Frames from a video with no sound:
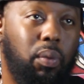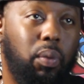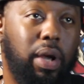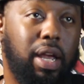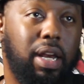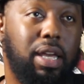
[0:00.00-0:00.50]

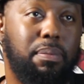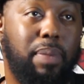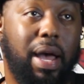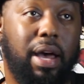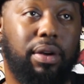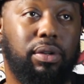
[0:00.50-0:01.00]
when he
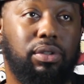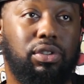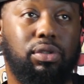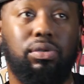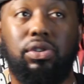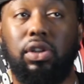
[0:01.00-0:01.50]
battled
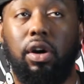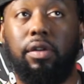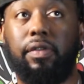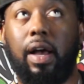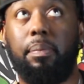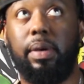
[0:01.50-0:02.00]
Tsu
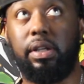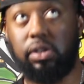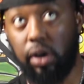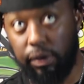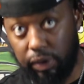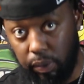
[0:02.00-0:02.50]
Surf I picked
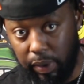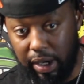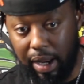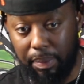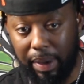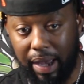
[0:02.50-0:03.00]
Surf to win
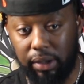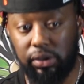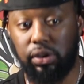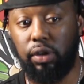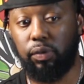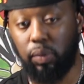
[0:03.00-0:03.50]
that battle
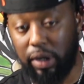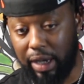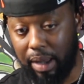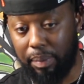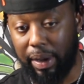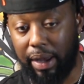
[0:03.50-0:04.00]
Surf won
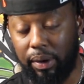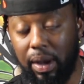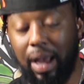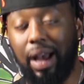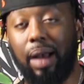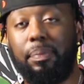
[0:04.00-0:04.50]
that battle
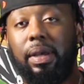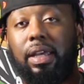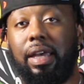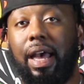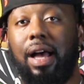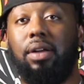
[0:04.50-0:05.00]
I picked
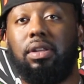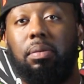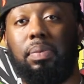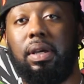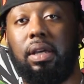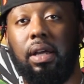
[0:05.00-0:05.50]
Cal to
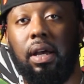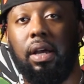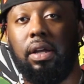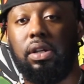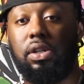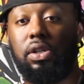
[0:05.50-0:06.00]
beat
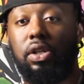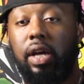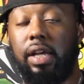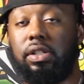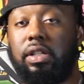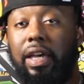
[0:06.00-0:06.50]

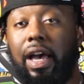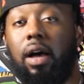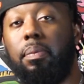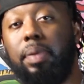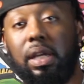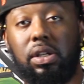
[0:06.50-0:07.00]
chess
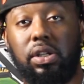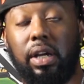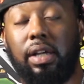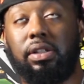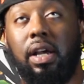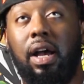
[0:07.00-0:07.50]
Cal beat
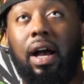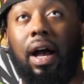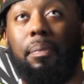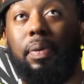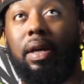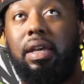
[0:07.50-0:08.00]
chess
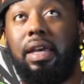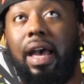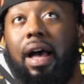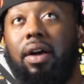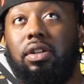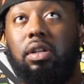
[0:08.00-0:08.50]
I picked
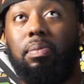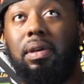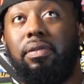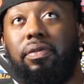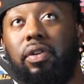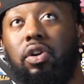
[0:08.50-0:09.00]
Cal to
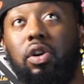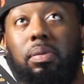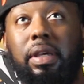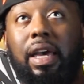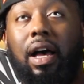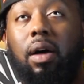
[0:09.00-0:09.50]
beat
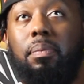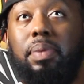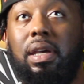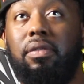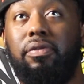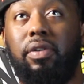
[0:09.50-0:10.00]
verb Cal
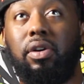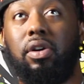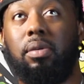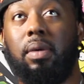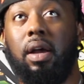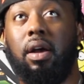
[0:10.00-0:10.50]
beat
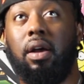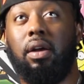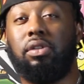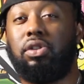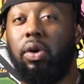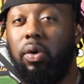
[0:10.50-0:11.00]
verb
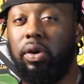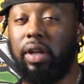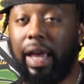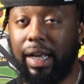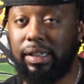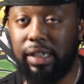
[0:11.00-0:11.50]
so,
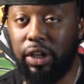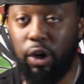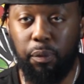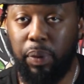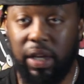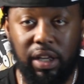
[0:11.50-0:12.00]
like I said,
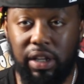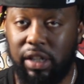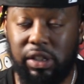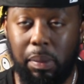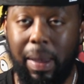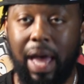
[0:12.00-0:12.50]
your opinion
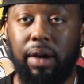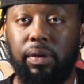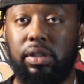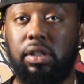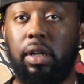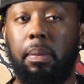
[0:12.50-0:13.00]
doesn't matter
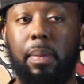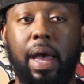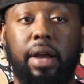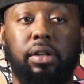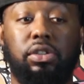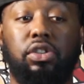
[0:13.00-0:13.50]
until it
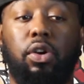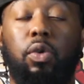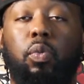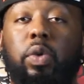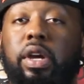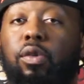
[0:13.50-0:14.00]
matters.
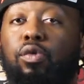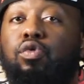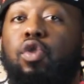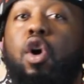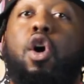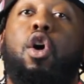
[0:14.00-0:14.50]
So, we are
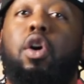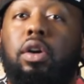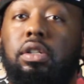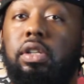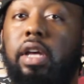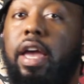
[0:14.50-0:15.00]

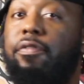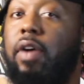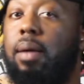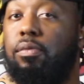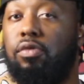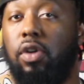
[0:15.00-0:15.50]
wrong. If
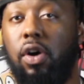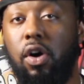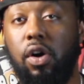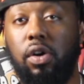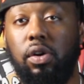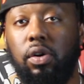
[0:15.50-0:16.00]
I'm
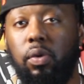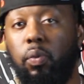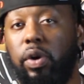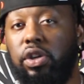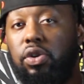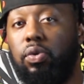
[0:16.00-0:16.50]
wrong
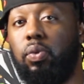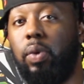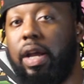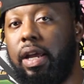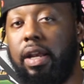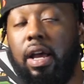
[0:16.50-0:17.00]
when you
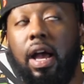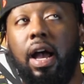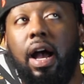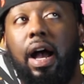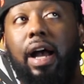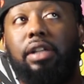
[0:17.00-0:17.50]
win,
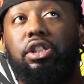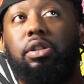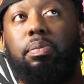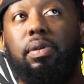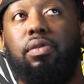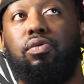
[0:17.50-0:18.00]
I
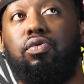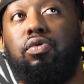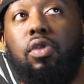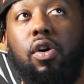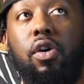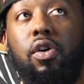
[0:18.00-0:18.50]
should be
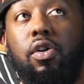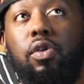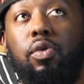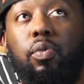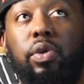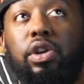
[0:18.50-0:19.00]

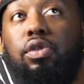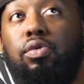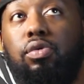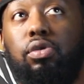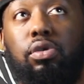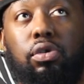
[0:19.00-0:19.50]
wrong when
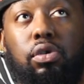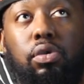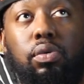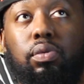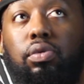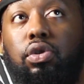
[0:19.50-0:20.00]
you
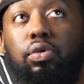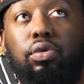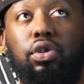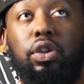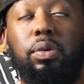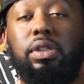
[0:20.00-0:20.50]
loop. You
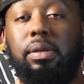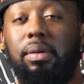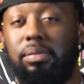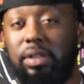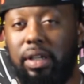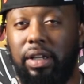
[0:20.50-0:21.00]
you see what
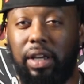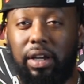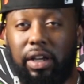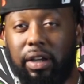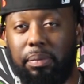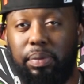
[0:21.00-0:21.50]
I'm saying? Y'all
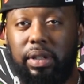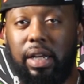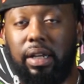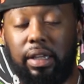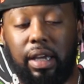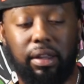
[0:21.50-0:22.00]
get put that
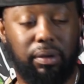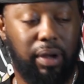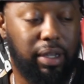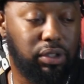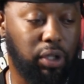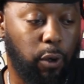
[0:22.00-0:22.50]
together,
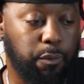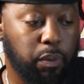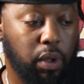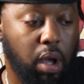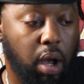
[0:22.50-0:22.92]
right? So